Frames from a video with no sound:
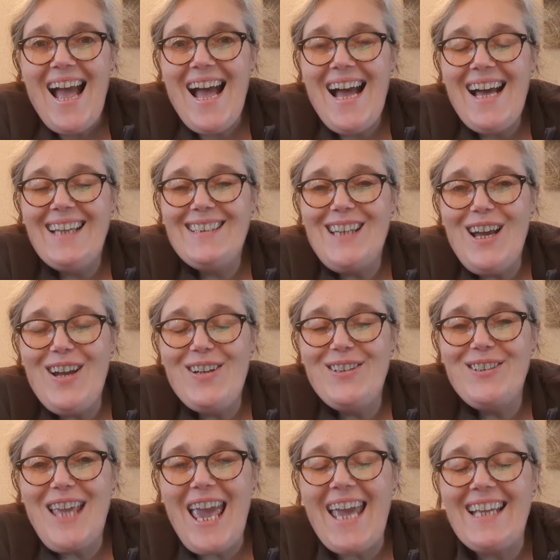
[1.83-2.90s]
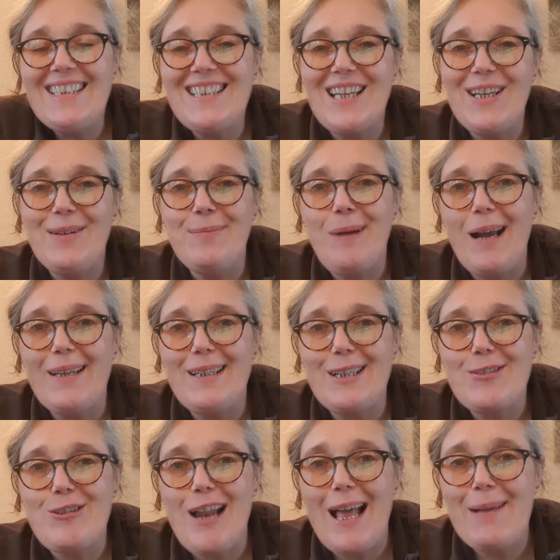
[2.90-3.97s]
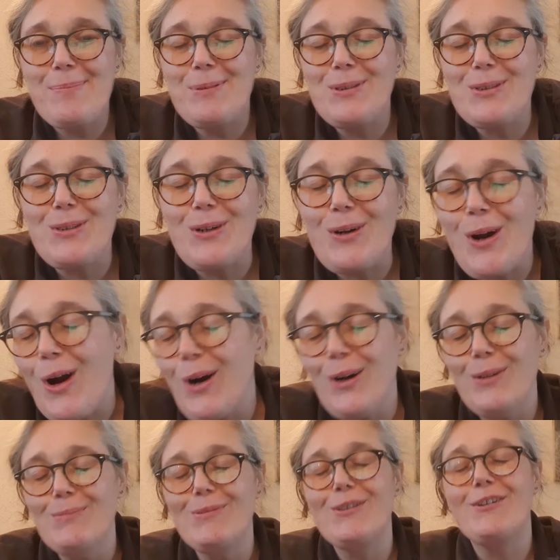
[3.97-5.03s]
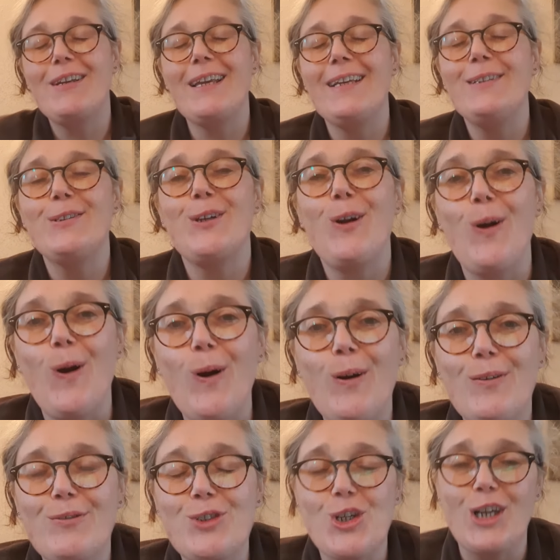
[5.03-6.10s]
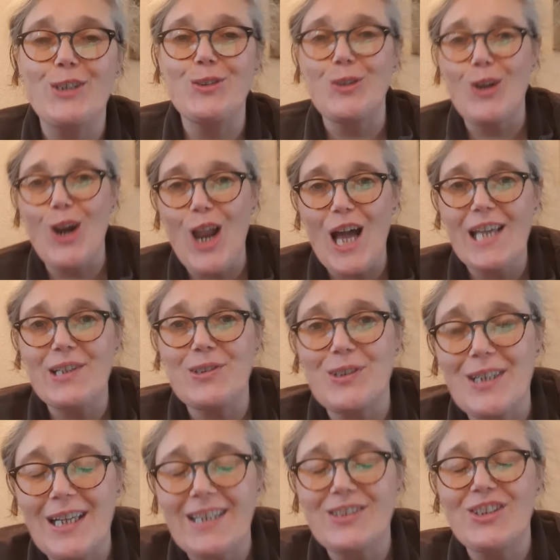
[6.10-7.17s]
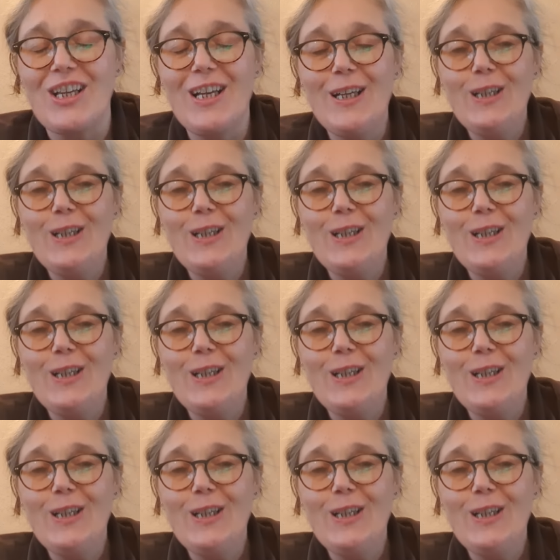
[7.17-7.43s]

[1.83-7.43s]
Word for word: Hello, Kate here, mynaturalhappiness.com, creator of Shine Your Light Goddess,